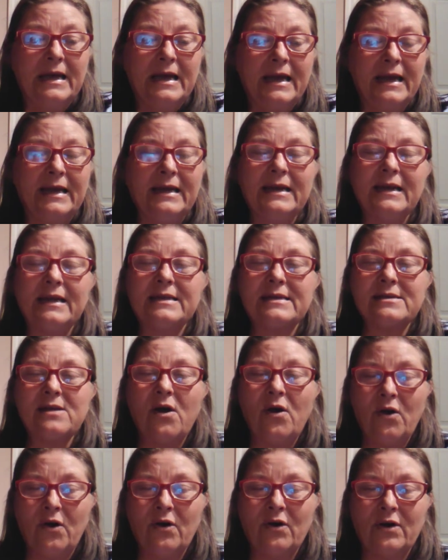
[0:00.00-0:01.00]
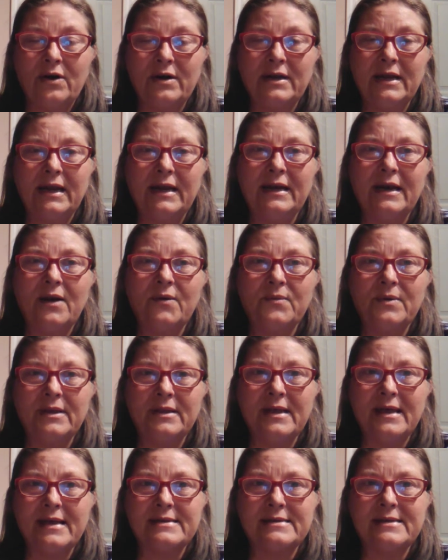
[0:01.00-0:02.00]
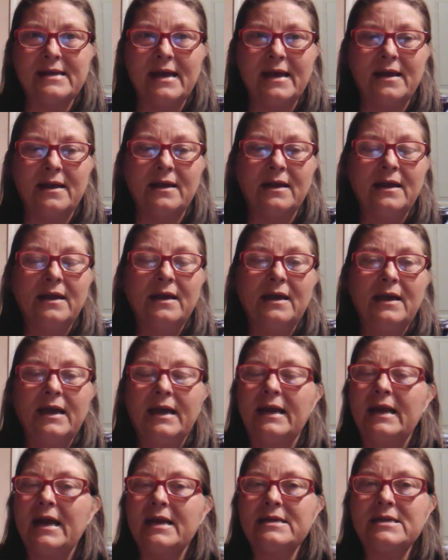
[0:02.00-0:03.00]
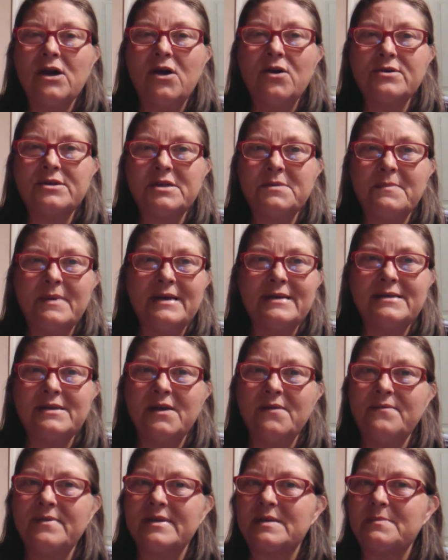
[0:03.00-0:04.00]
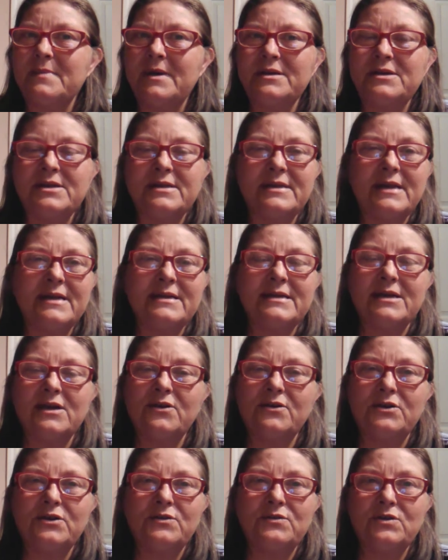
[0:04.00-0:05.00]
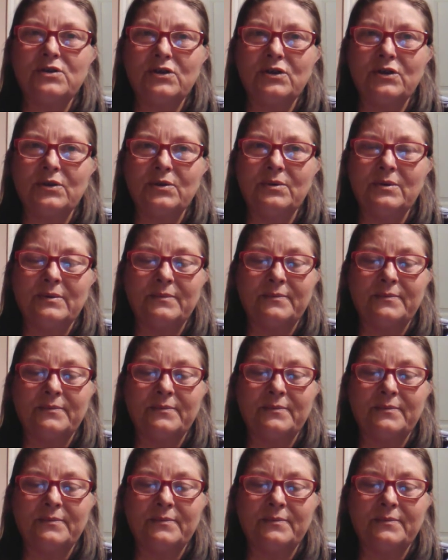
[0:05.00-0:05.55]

And it's hard, and I realize that. And I talk to myself as much as I tell you to.